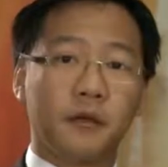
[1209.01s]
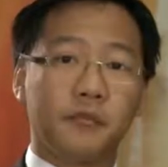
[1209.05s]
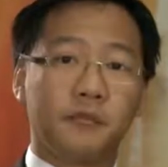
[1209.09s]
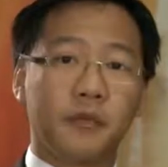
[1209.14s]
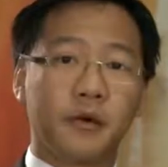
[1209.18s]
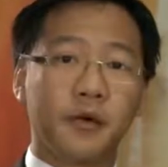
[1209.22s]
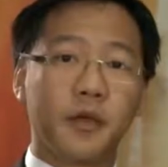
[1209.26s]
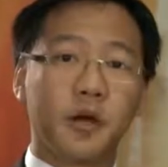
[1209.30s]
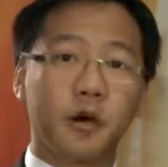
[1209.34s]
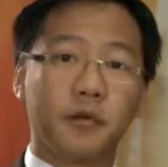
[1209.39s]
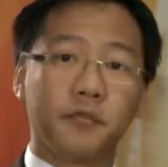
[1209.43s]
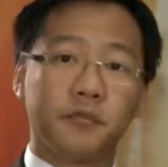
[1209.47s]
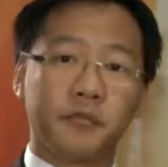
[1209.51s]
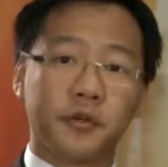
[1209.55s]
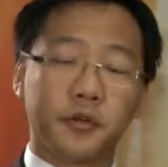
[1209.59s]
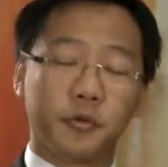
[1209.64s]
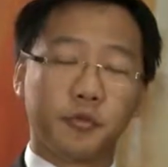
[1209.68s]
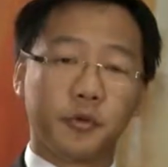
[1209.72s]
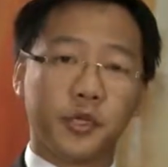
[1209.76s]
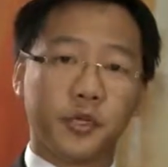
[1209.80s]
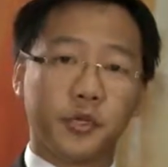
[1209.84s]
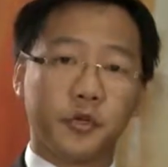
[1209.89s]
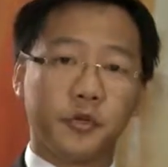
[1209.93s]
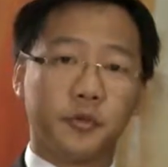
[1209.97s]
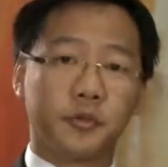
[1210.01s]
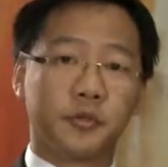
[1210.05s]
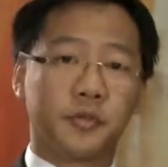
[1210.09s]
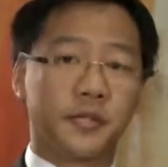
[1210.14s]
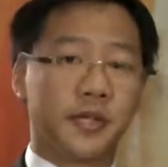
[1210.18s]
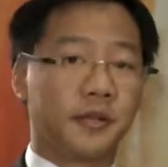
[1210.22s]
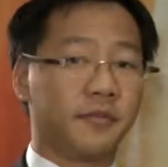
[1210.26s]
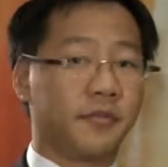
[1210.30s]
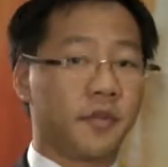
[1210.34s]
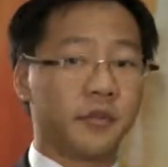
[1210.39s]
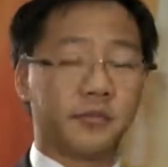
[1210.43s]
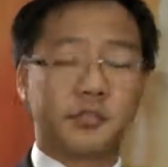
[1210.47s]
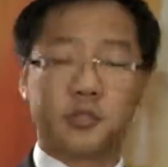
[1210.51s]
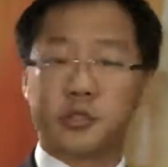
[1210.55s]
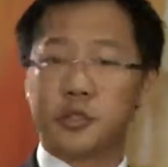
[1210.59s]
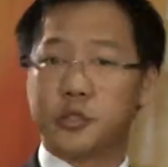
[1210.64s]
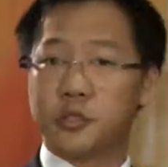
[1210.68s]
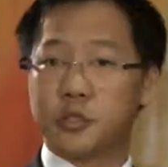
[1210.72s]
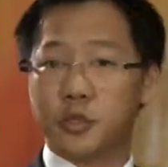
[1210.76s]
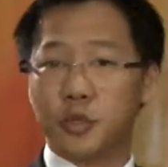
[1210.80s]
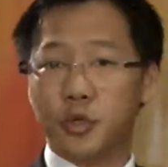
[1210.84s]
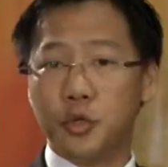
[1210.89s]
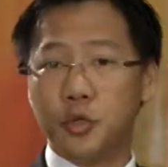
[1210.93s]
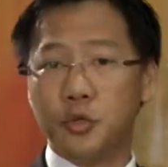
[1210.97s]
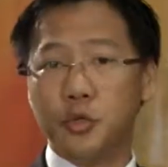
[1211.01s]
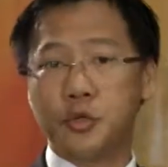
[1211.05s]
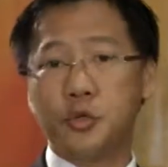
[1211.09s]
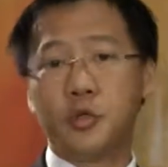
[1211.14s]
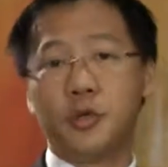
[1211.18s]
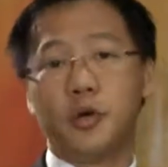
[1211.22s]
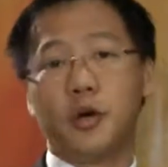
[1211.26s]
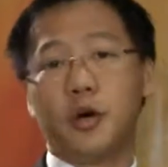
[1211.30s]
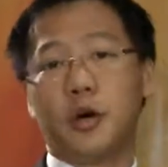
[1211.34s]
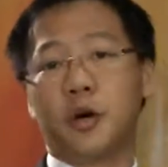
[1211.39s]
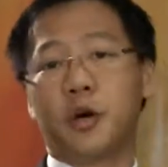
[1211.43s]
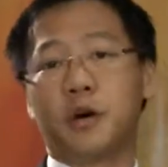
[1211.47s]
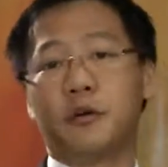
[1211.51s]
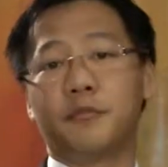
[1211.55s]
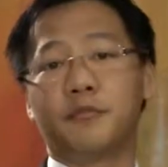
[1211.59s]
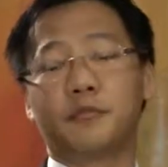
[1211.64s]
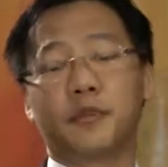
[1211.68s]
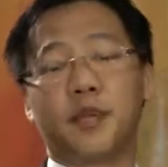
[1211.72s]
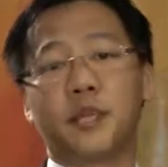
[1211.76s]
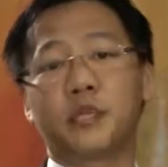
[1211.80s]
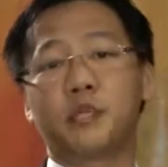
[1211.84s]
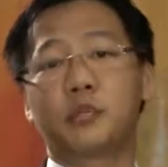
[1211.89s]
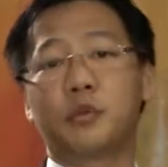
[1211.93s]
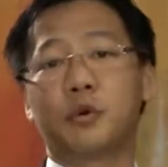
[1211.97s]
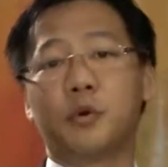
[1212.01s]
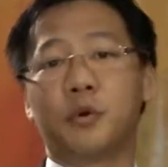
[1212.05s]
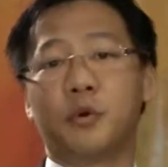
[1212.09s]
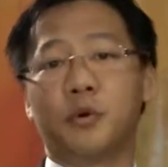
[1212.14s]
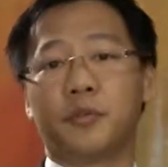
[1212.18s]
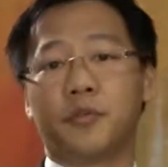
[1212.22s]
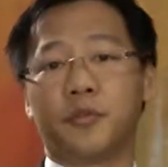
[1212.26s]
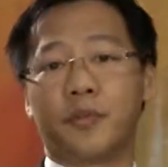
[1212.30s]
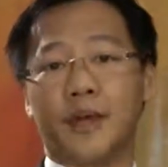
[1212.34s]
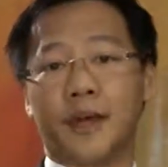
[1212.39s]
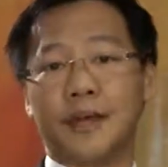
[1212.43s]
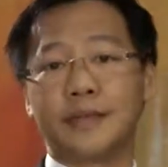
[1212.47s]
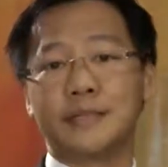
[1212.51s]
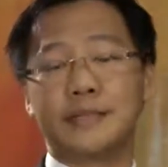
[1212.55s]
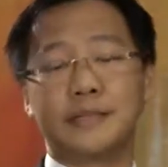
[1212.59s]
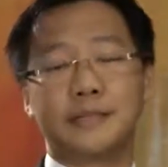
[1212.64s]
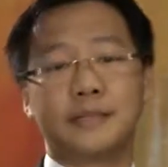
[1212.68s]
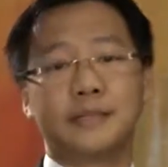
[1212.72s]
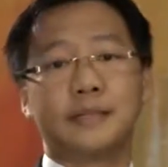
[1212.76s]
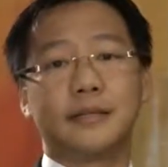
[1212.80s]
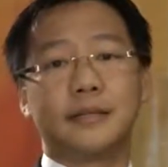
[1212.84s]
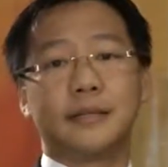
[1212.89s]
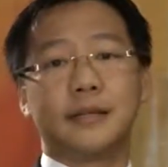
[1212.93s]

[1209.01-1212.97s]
Very often we note, and there's a slew of case law on that,